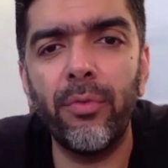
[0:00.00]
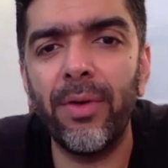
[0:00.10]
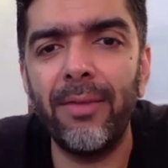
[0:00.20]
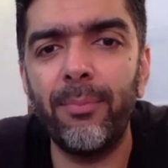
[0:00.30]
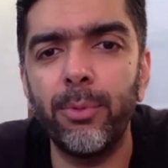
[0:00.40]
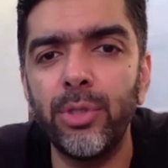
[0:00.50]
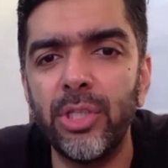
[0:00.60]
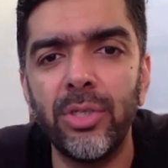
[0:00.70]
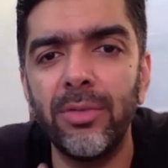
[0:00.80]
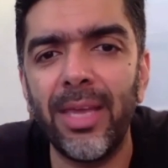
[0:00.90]
4 or 5
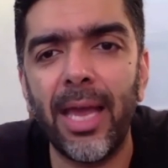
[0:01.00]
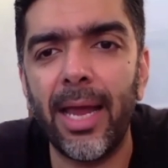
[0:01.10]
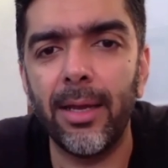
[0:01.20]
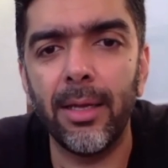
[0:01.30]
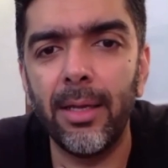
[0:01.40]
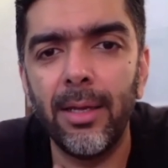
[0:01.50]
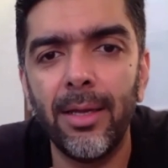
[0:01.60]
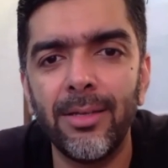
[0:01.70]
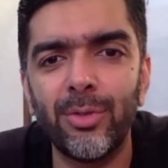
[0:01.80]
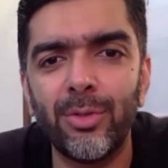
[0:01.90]
positions we had.
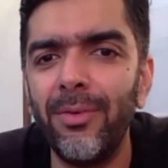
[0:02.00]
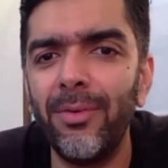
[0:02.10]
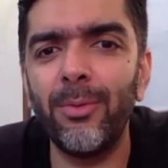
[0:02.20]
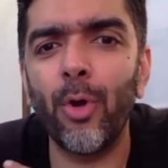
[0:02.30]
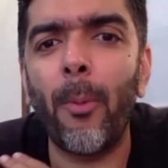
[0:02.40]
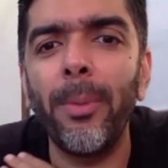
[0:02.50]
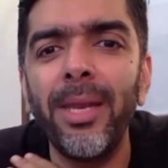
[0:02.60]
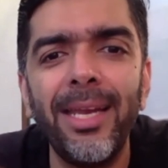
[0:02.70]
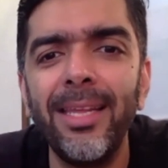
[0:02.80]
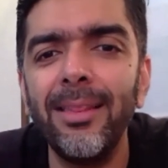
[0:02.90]
So we were
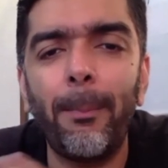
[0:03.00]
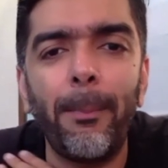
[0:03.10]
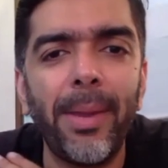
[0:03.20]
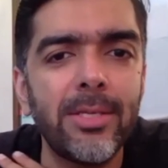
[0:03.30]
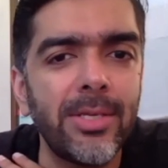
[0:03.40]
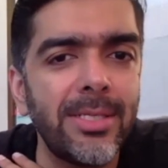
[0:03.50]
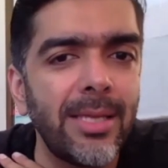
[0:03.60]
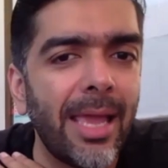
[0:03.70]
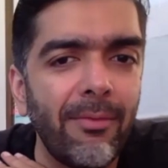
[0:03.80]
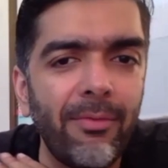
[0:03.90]
dominating the
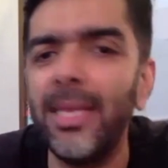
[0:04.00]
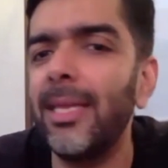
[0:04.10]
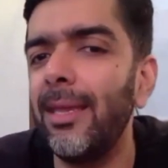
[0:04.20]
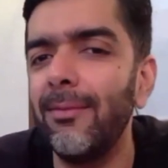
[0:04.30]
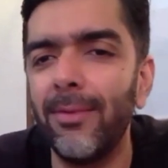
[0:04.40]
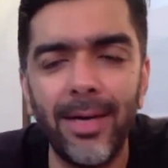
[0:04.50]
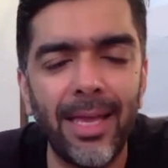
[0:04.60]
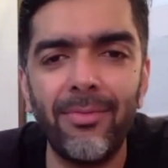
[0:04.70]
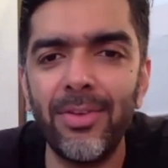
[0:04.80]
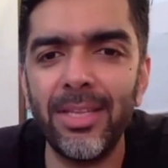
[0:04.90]
pages, every
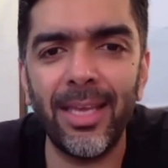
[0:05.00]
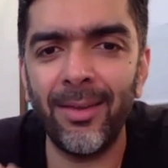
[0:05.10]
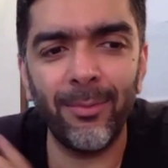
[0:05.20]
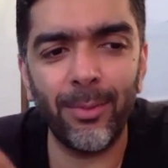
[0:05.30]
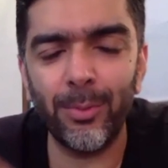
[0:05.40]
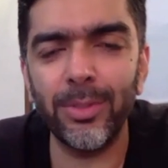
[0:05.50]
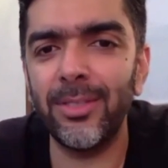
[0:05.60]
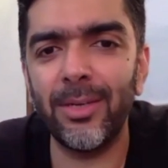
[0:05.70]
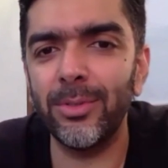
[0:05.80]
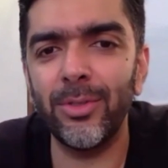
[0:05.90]
keyword, everything, but
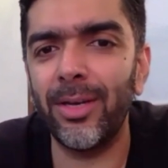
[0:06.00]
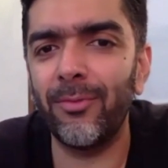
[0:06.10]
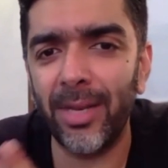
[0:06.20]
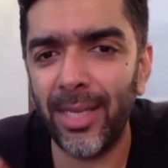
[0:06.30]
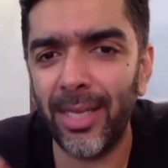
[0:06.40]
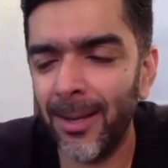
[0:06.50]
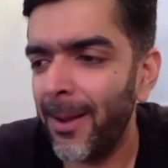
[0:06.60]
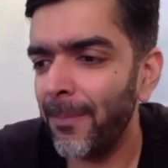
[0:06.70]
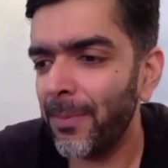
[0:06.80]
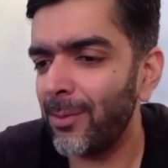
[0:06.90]
it was not funny.
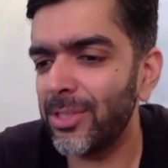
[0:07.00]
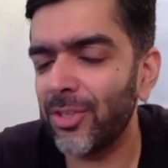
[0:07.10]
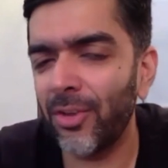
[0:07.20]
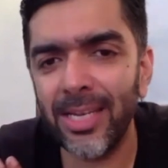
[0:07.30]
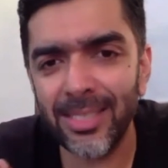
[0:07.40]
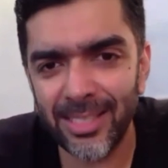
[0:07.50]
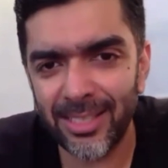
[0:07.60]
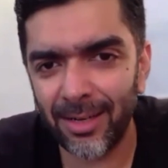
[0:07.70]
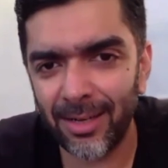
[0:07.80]
It was crazy